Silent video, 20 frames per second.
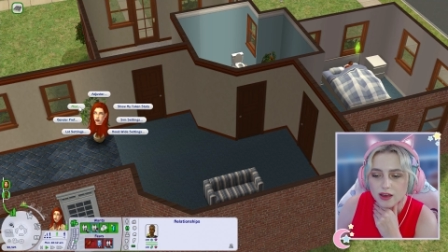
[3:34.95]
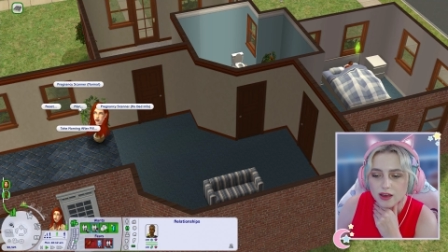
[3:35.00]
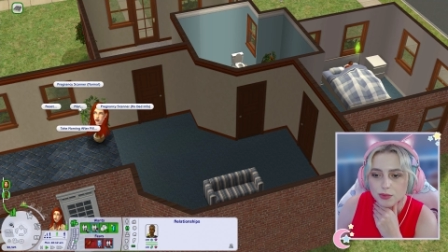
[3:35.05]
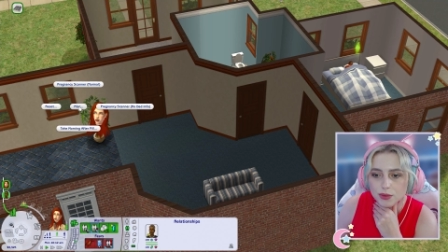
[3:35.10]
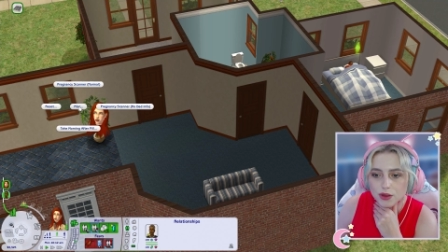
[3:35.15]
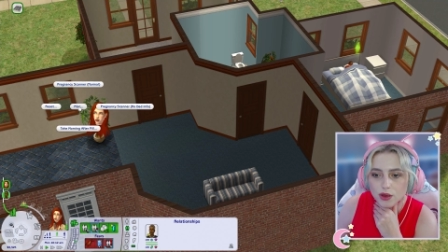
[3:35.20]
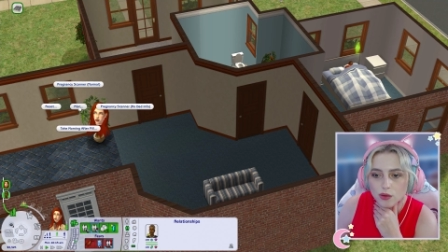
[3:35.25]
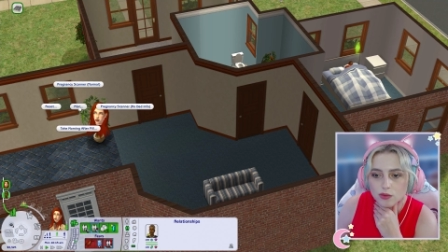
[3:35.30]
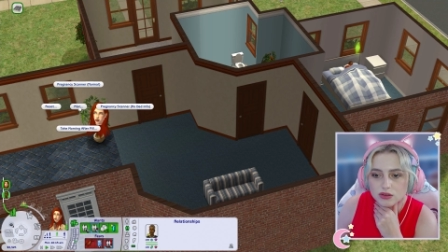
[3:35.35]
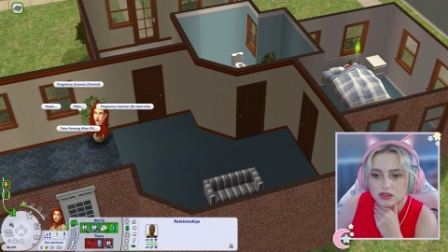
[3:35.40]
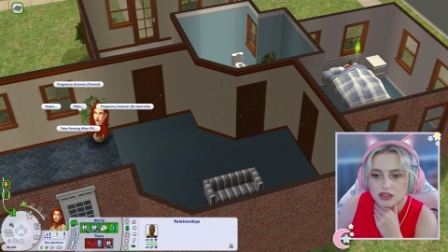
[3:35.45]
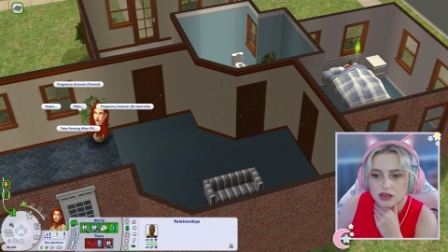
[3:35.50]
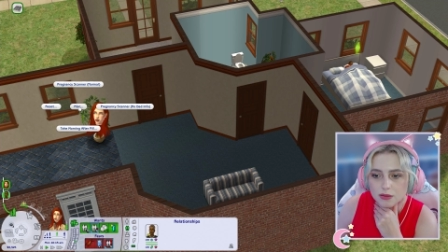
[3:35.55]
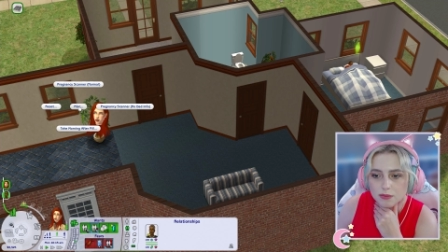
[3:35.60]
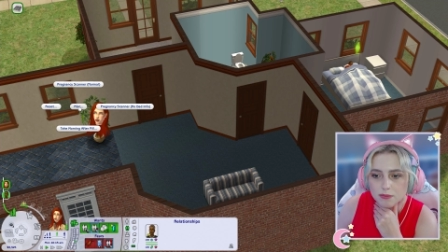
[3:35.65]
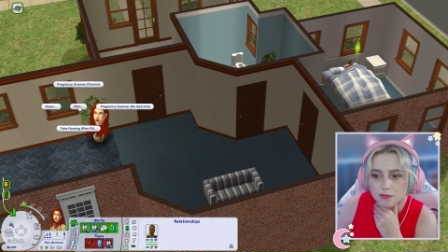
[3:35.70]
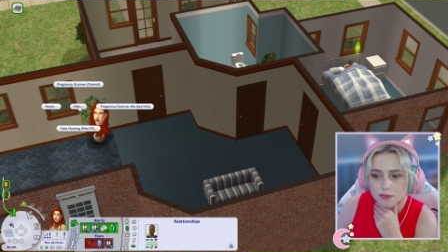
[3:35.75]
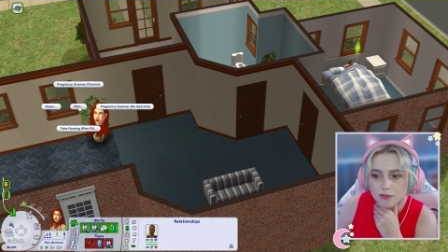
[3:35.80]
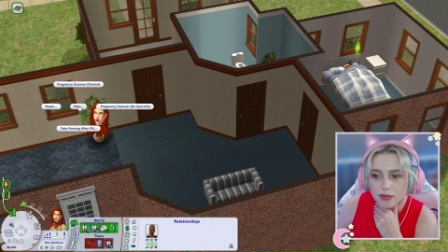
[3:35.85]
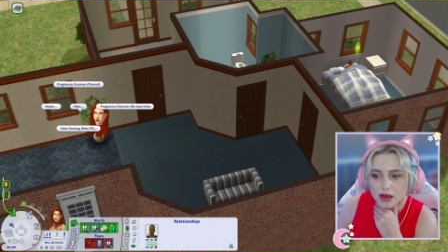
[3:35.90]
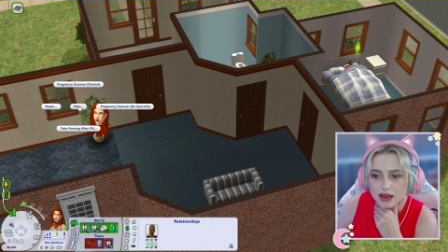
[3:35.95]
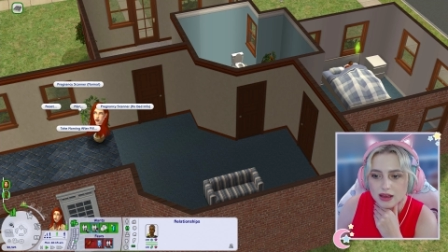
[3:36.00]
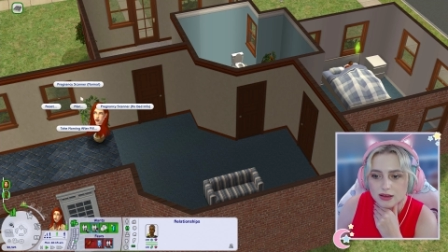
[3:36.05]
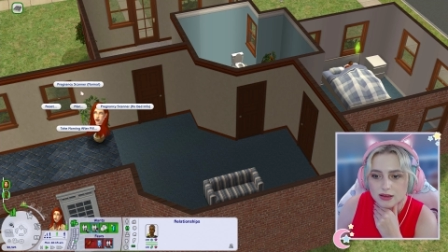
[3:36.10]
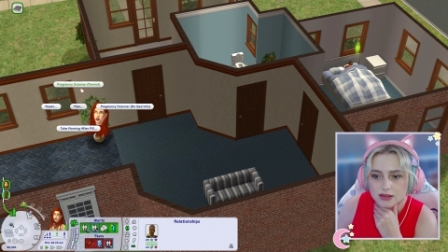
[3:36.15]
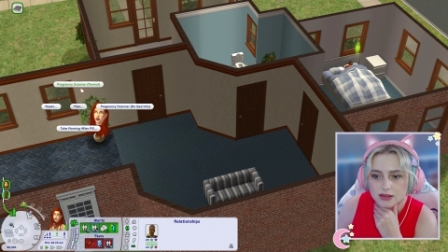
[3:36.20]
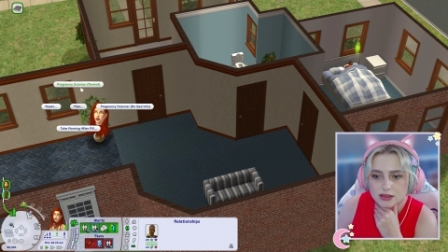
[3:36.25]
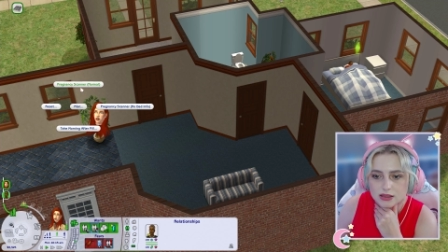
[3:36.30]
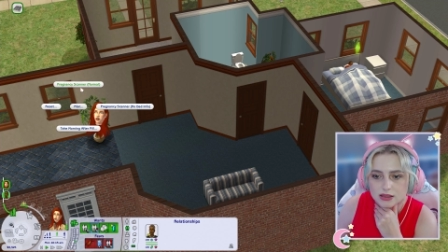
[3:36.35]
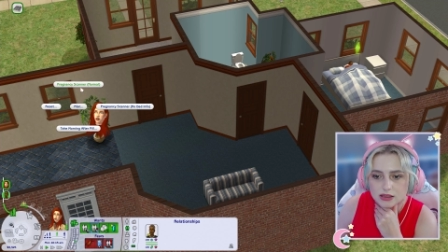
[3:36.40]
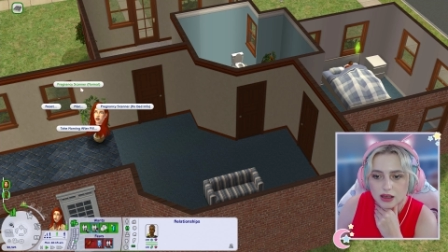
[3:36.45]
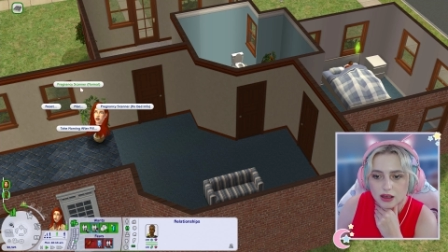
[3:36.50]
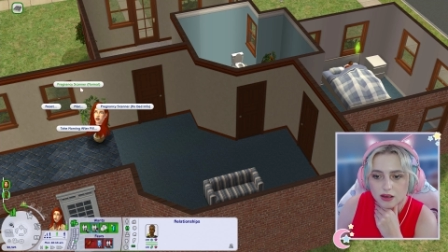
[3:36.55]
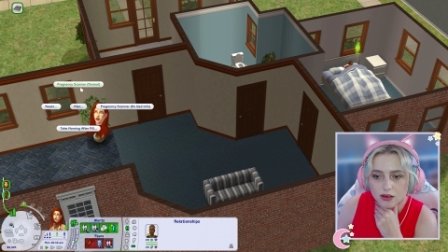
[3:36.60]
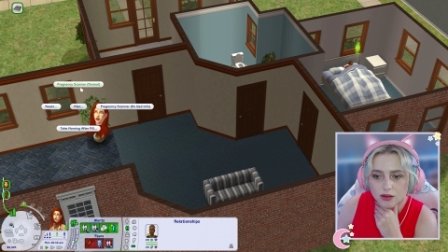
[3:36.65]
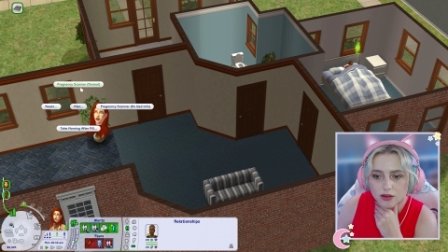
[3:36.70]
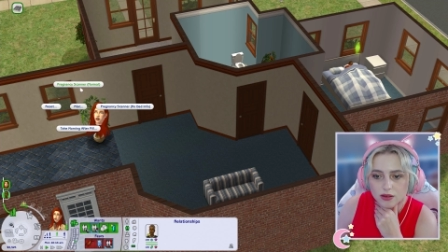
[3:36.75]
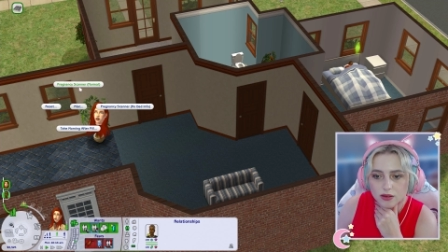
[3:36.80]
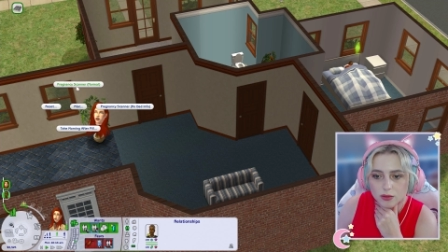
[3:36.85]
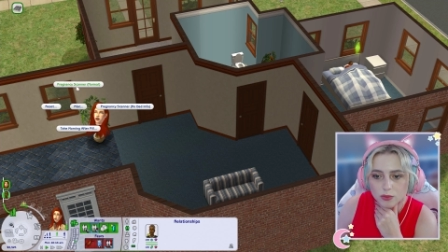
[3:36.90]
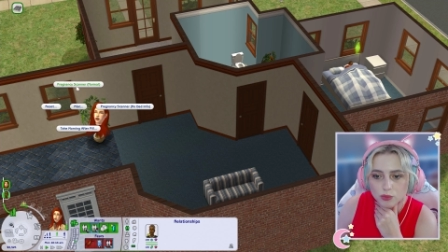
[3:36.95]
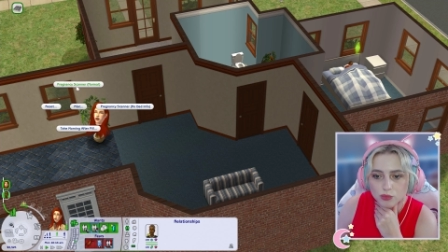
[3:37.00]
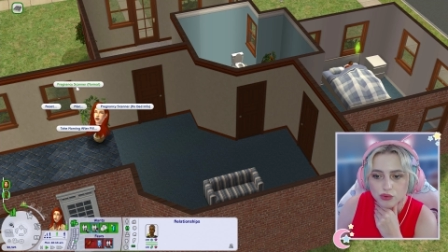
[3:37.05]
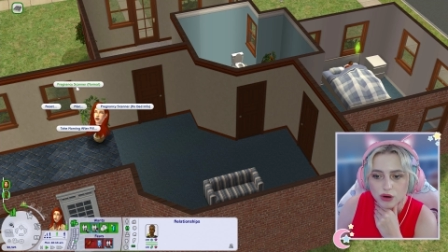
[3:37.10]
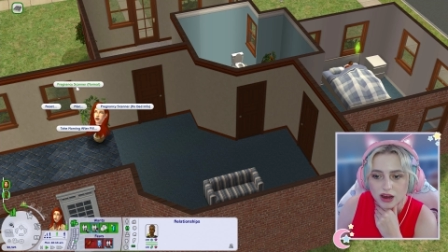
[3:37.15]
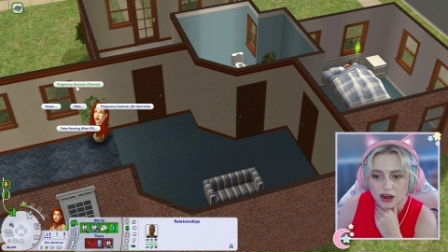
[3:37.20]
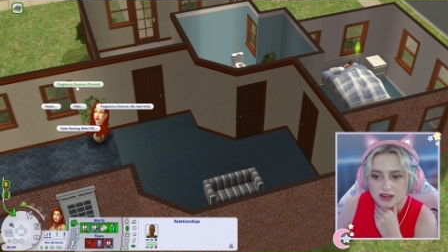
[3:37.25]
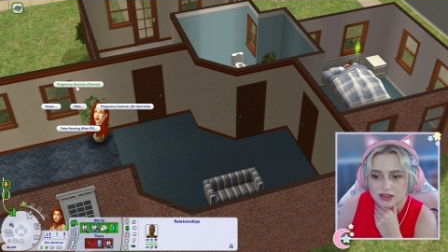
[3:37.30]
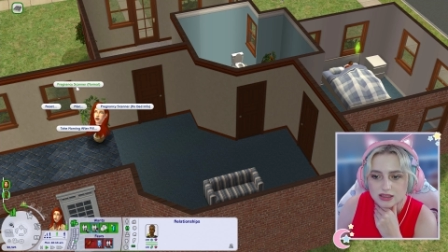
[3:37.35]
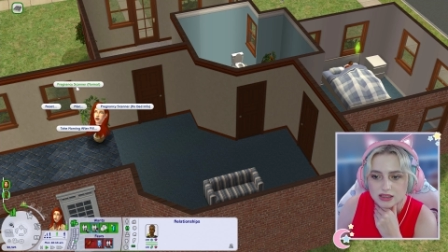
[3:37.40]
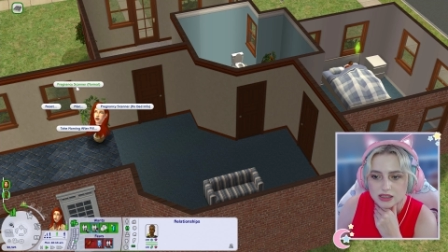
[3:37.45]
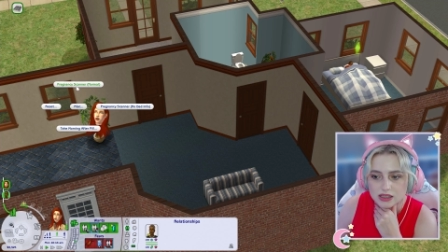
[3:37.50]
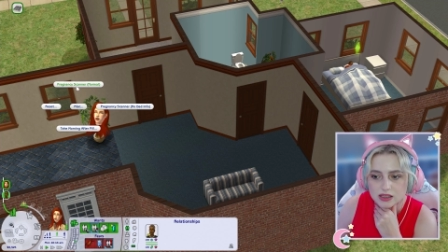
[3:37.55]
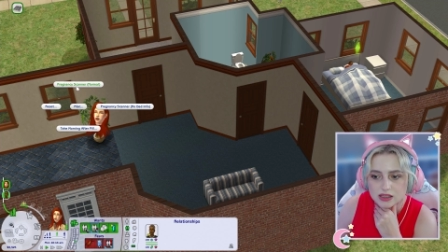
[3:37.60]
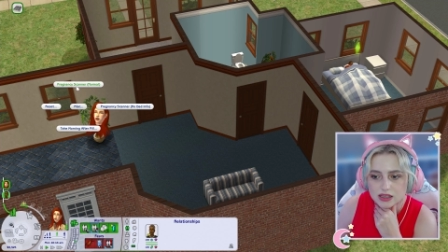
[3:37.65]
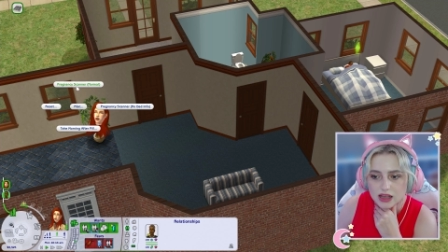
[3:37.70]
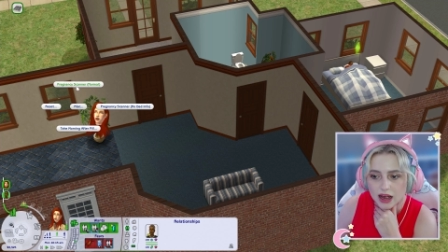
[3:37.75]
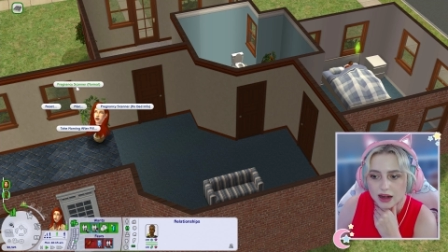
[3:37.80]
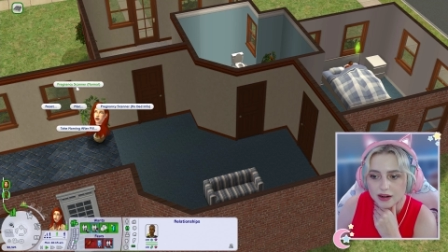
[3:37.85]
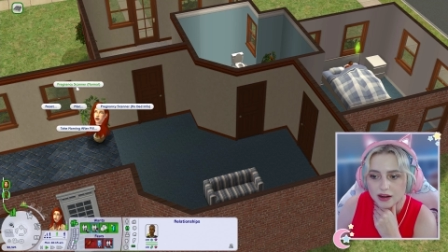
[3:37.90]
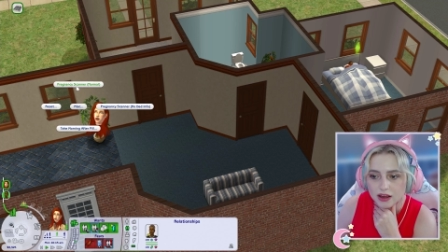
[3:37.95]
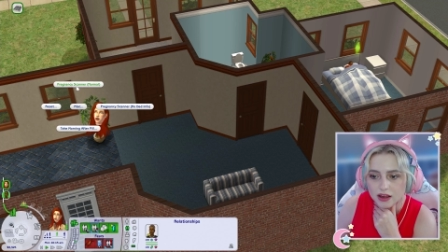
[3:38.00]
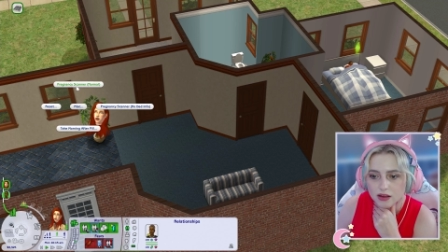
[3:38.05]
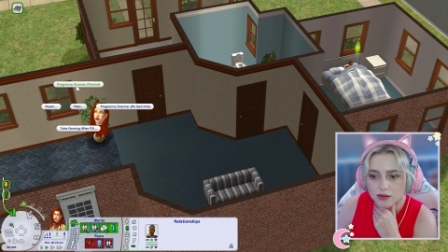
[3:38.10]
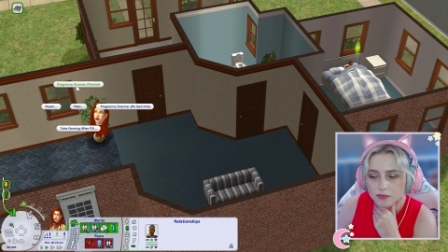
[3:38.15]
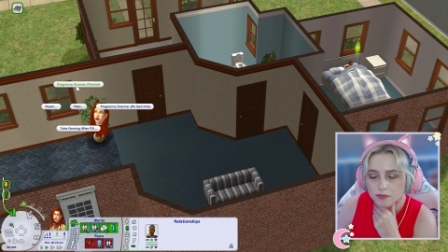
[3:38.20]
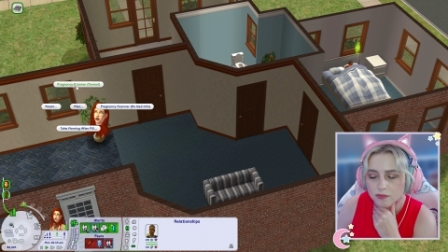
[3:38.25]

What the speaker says: if we go into MISC, pregnancy scanner.